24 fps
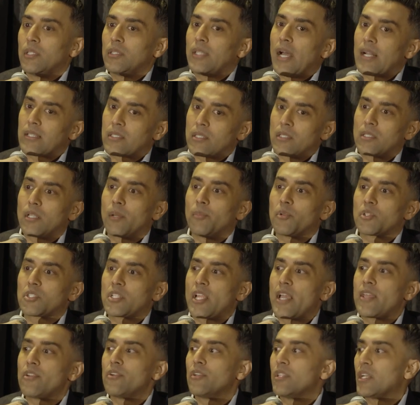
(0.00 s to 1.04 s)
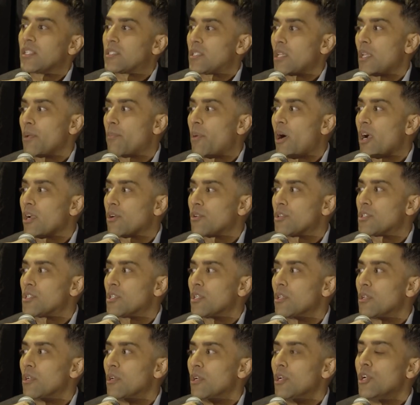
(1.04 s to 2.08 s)
That's a double standard, that's a
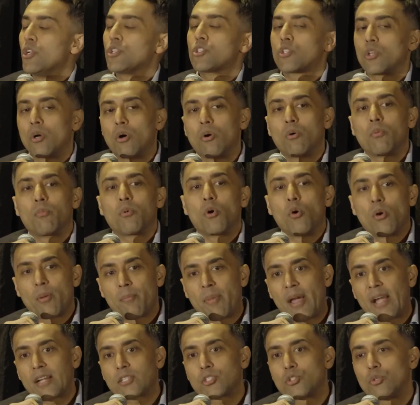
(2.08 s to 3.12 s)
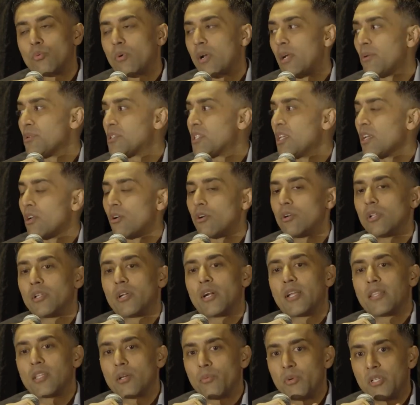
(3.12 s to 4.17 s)
hypocrisy. So going back to what I was saying
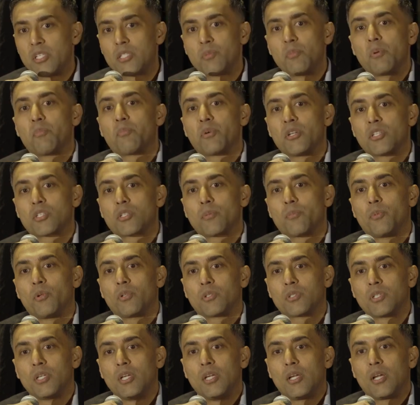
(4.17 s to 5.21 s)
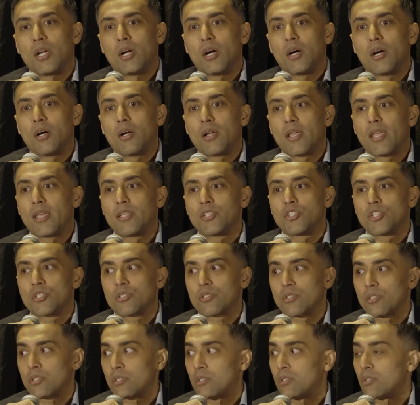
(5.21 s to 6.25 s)
earlier, I think we need to be principled and
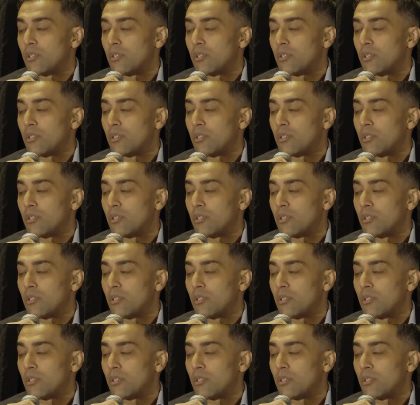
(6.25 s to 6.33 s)
just